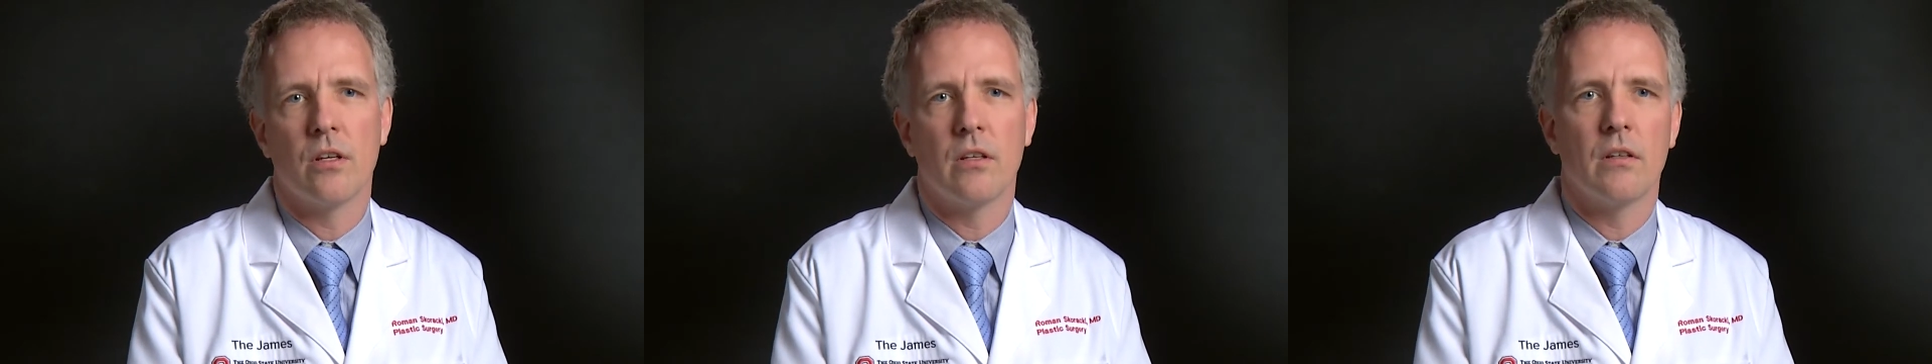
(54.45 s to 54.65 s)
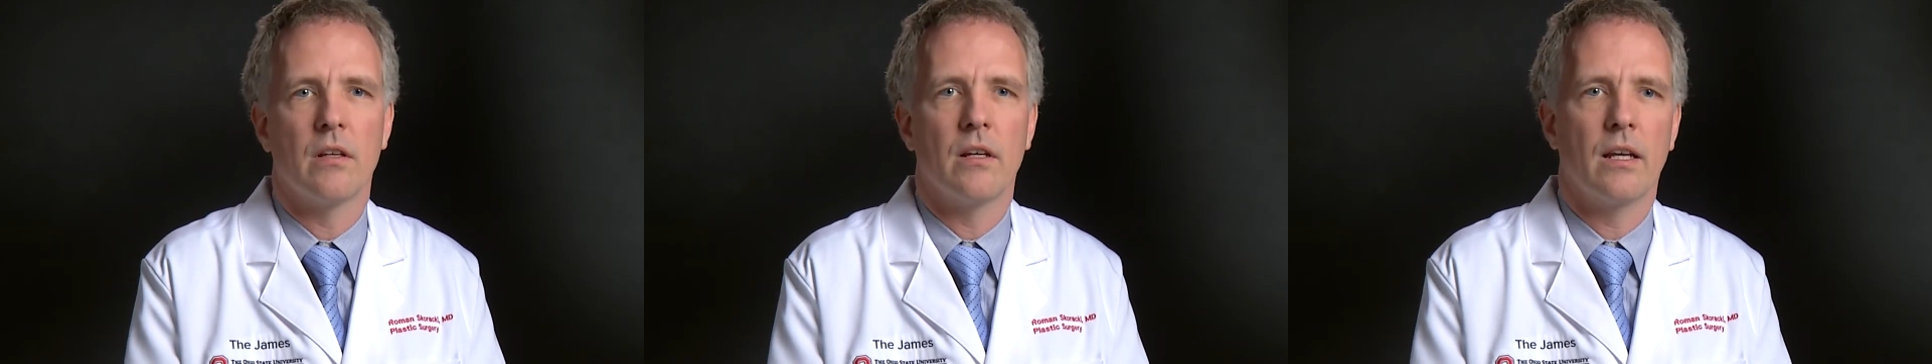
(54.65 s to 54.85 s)

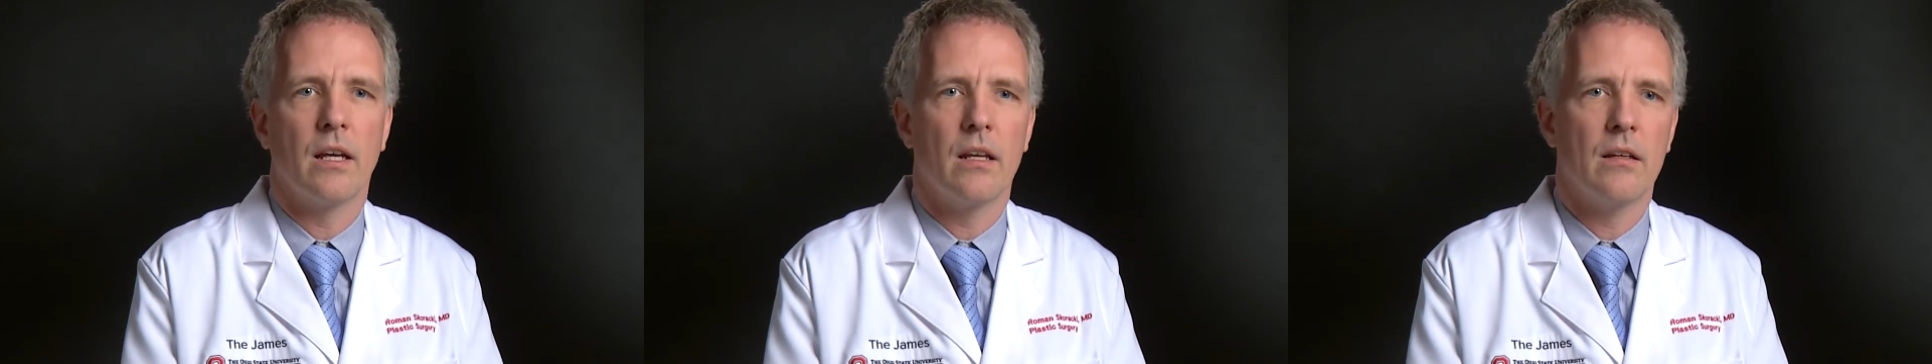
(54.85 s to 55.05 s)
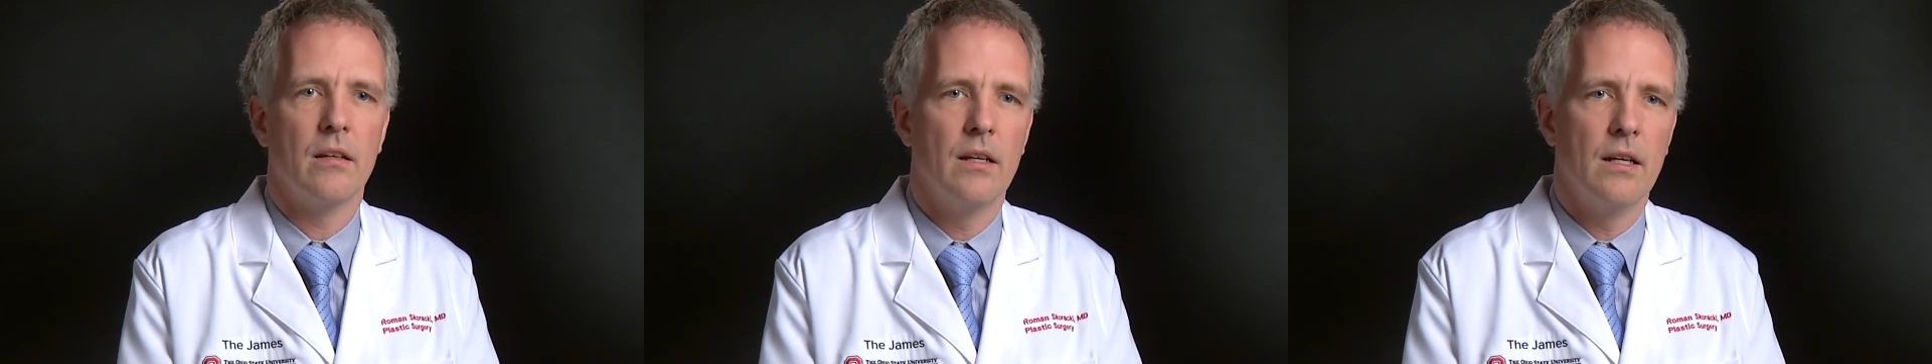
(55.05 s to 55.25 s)
And
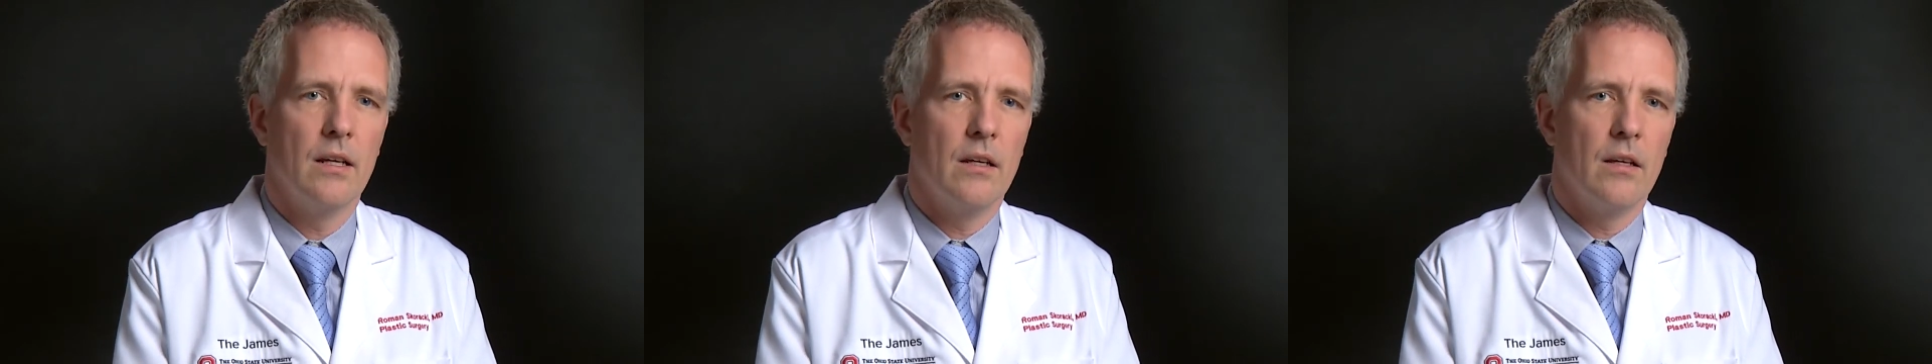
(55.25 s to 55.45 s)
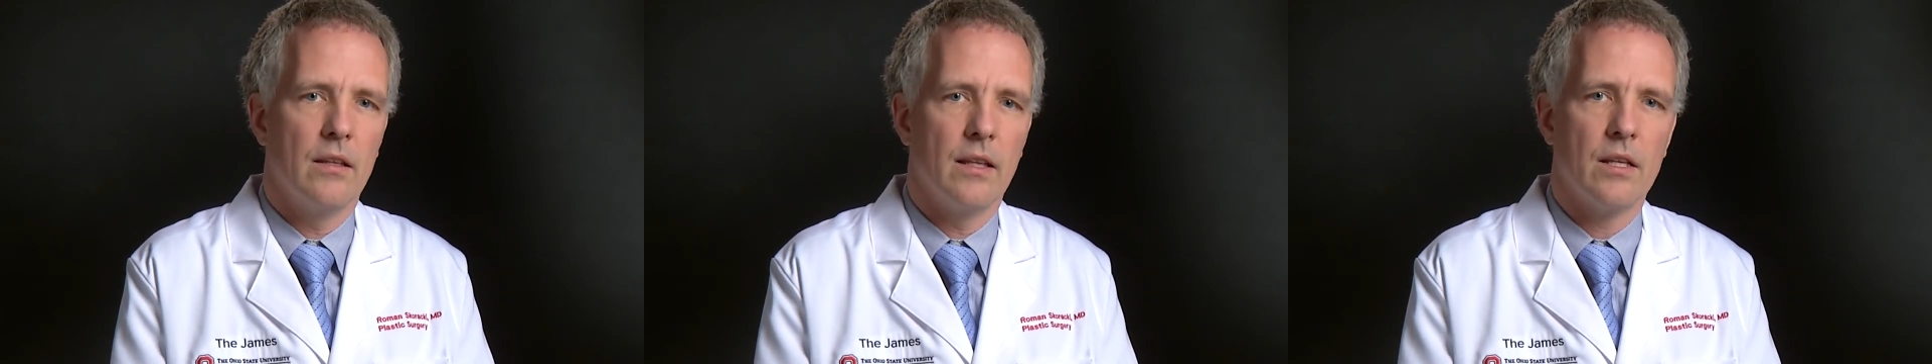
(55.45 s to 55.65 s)
again,
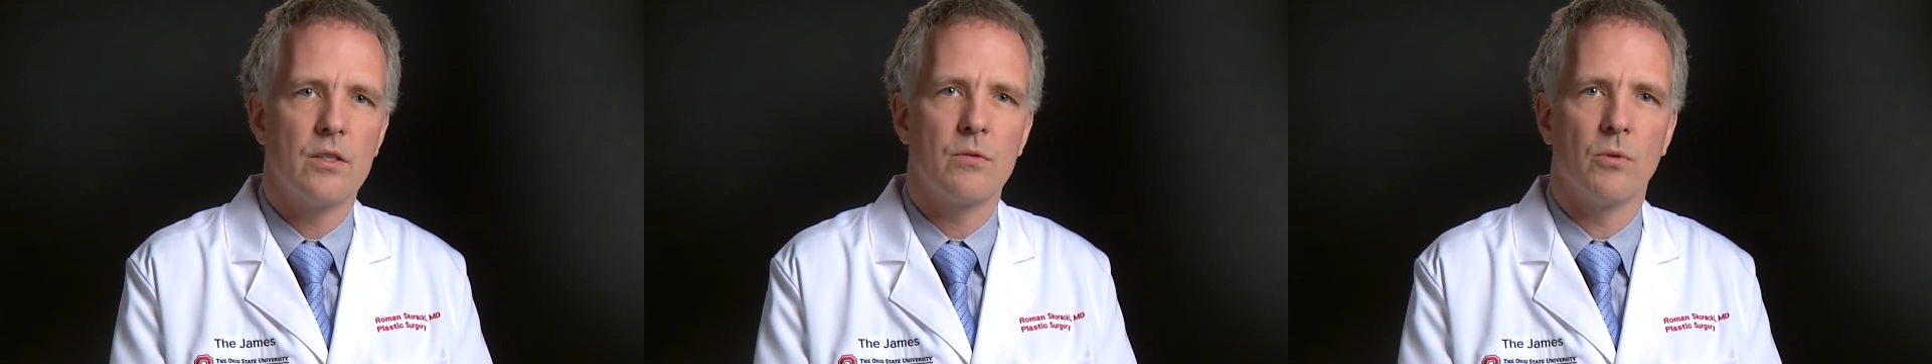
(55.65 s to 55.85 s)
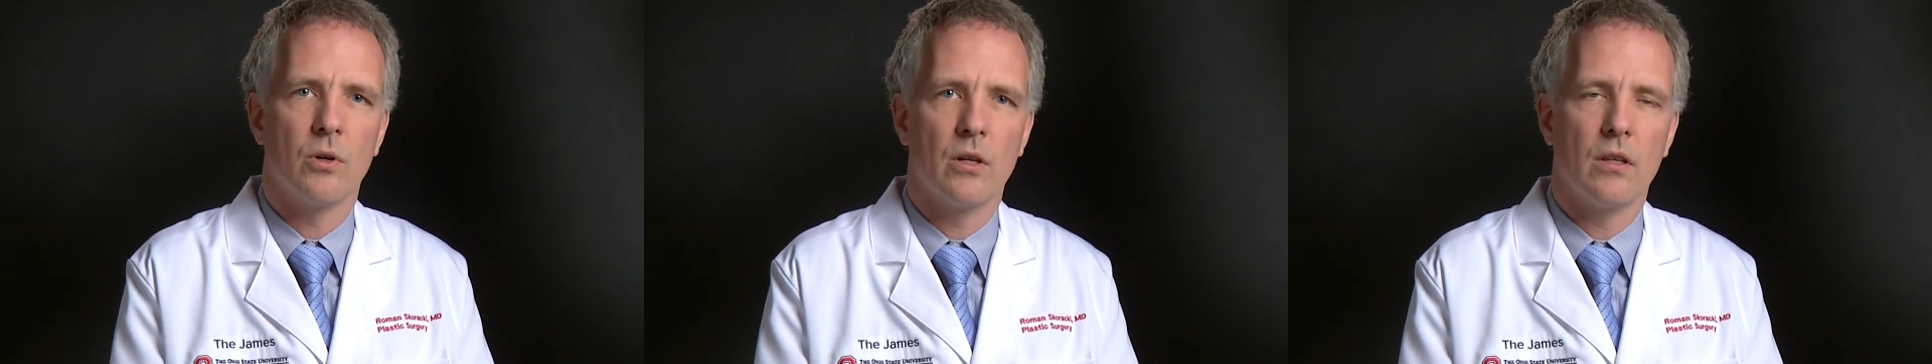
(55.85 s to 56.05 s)

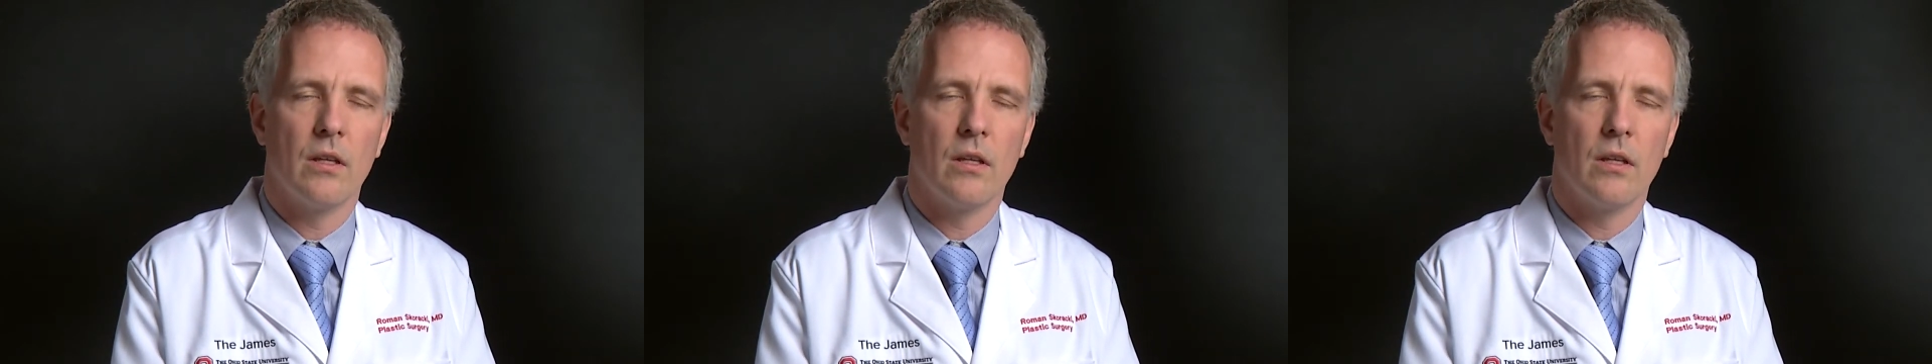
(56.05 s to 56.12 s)
that's where